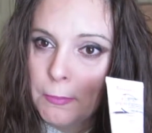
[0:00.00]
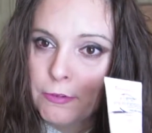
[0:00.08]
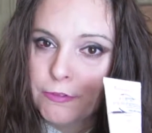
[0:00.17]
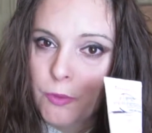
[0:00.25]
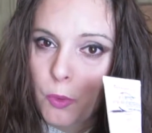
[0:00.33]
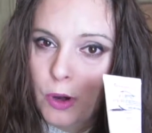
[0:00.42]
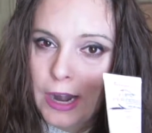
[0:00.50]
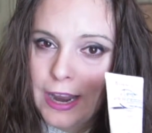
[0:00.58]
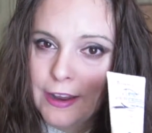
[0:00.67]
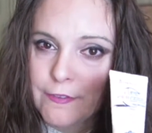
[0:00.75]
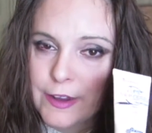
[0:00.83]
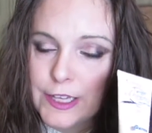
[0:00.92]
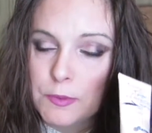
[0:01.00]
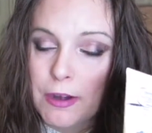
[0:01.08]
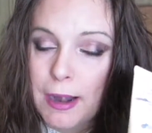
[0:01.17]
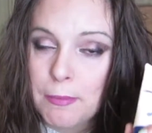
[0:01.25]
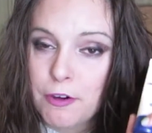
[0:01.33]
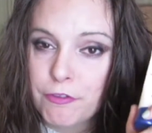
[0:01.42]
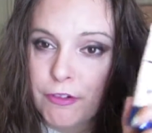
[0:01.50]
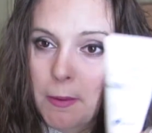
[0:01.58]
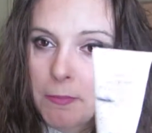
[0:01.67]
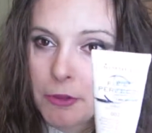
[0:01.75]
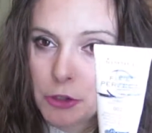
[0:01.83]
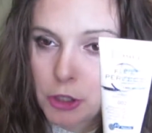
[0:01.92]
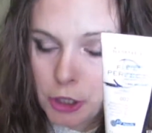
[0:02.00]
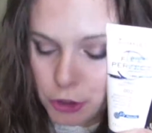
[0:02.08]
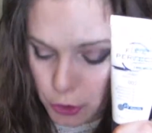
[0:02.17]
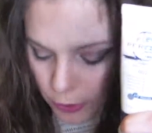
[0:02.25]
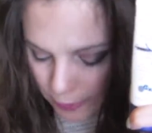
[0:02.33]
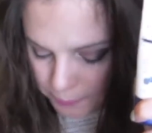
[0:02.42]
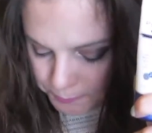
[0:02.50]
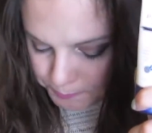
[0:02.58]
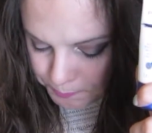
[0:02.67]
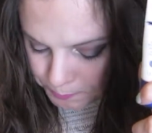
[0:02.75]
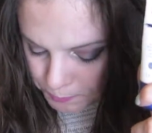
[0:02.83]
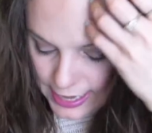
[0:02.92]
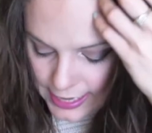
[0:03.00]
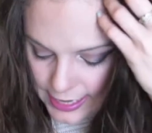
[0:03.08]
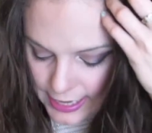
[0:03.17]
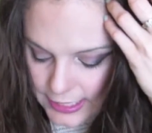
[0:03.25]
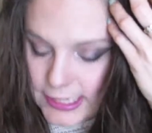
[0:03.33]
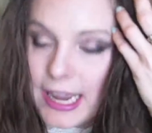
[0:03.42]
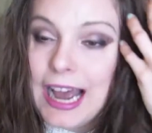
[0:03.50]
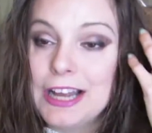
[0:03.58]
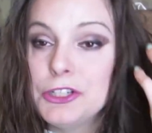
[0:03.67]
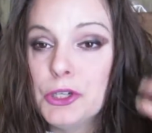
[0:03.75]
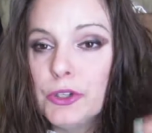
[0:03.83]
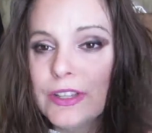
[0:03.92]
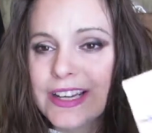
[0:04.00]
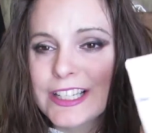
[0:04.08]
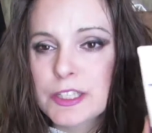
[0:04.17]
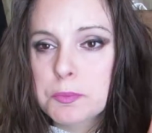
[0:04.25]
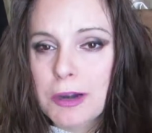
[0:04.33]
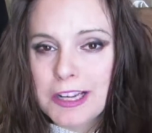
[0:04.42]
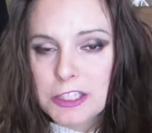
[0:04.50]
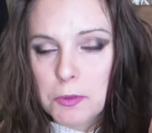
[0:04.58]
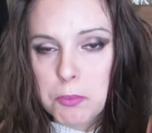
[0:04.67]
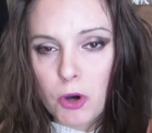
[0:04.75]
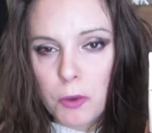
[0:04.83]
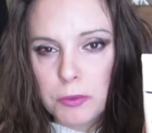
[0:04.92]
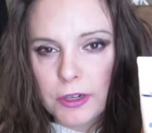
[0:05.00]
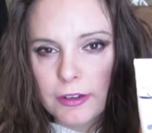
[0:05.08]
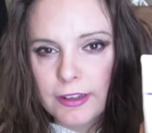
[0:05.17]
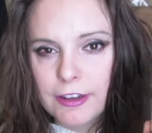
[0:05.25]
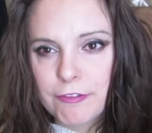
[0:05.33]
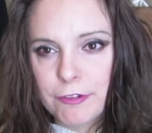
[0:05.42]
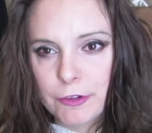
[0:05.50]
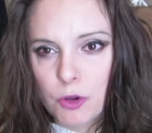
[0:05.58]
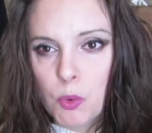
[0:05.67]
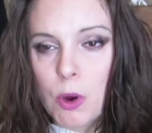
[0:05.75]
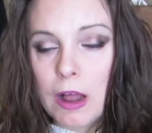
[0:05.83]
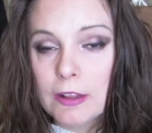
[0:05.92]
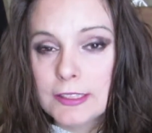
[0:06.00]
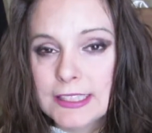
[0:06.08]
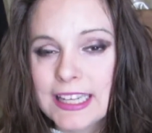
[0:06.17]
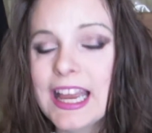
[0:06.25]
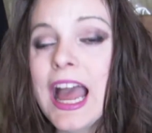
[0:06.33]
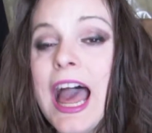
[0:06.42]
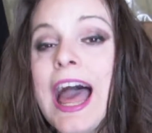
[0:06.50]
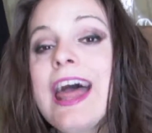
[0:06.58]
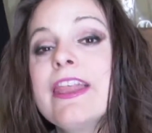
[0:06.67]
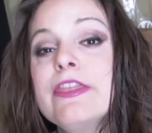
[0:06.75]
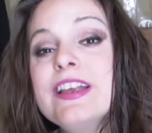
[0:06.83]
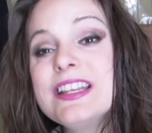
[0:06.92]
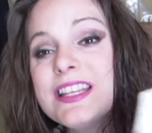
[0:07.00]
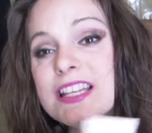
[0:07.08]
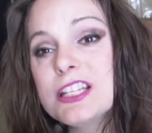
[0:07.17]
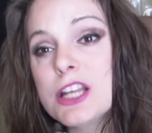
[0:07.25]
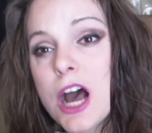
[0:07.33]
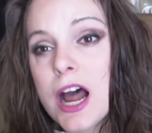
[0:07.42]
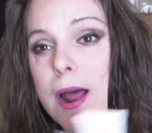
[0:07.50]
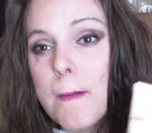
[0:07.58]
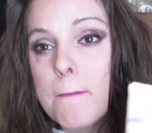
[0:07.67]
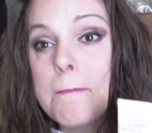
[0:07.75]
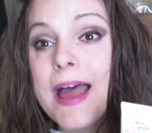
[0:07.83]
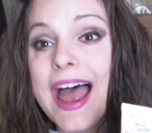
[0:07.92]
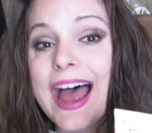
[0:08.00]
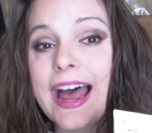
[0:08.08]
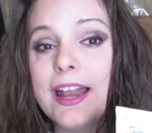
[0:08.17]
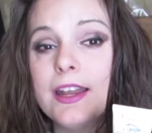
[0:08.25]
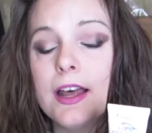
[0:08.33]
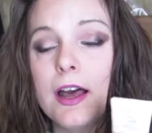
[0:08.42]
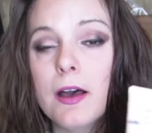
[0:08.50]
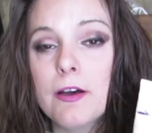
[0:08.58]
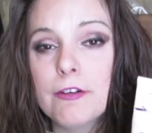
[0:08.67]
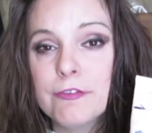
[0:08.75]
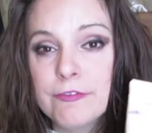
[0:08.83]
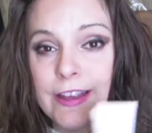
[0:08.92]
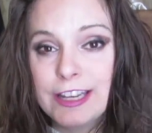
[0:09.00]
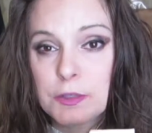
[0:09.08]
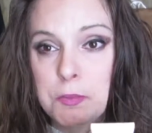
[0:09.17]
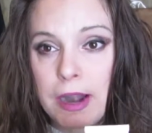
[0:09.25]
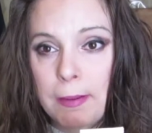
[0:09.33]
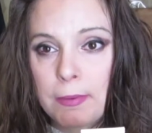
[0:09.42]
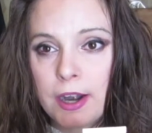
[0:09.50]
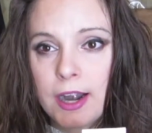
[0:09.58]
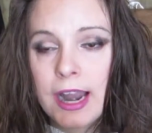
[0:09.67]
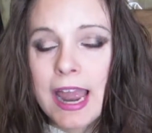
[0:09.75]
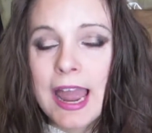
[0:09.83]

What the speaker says: for a face primer from the drugstore. And I do think it's priced appropriately for the quality. This is not a bad face primer.